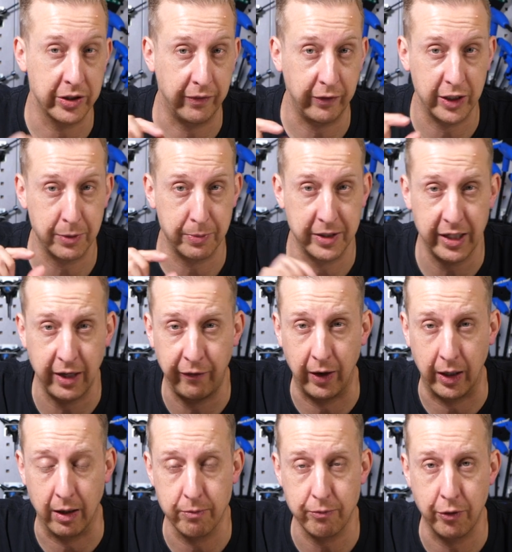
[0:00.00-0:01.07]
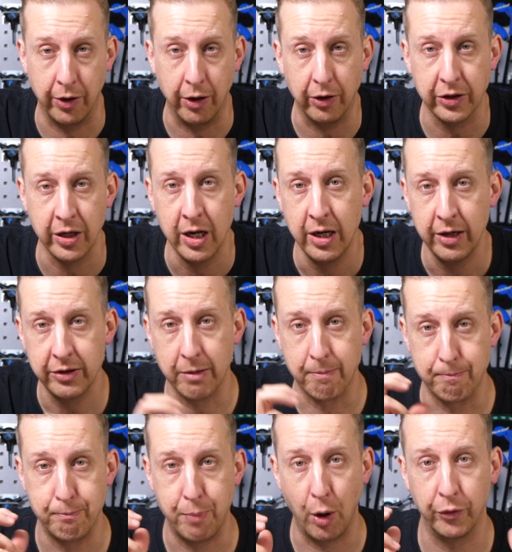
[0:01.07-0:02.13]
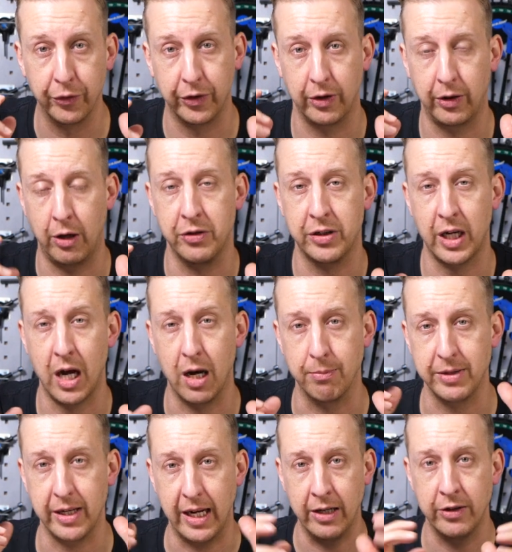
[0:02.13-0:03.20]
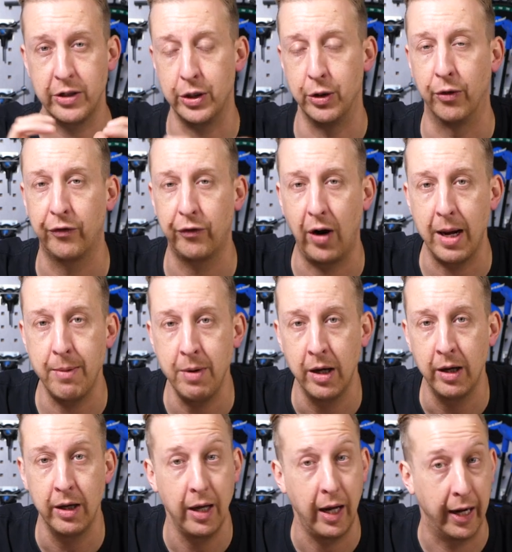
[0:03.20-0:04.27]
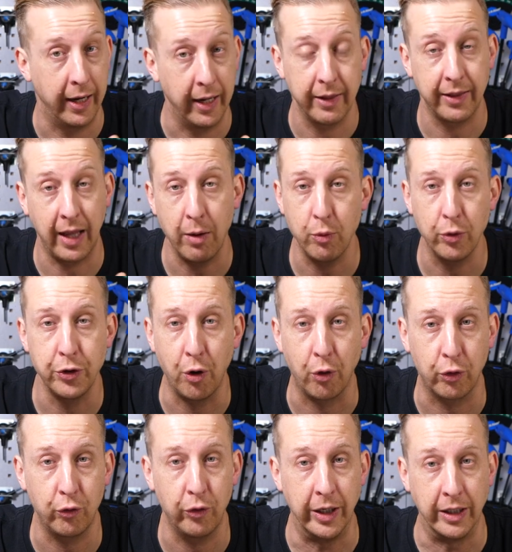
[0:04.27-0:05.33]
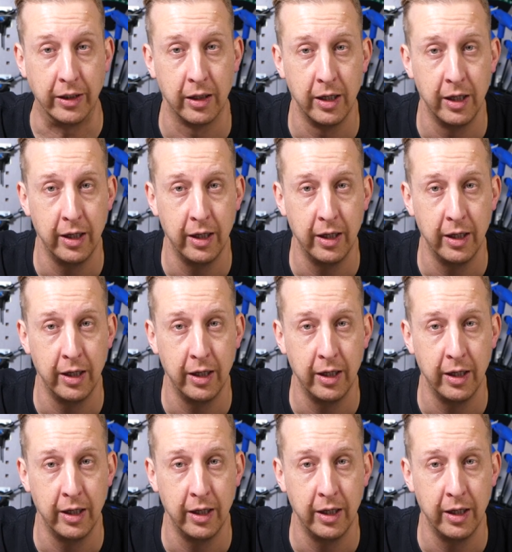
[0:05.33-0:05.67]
It's a very specific product to bond those cups into your frame, and then they will not creak.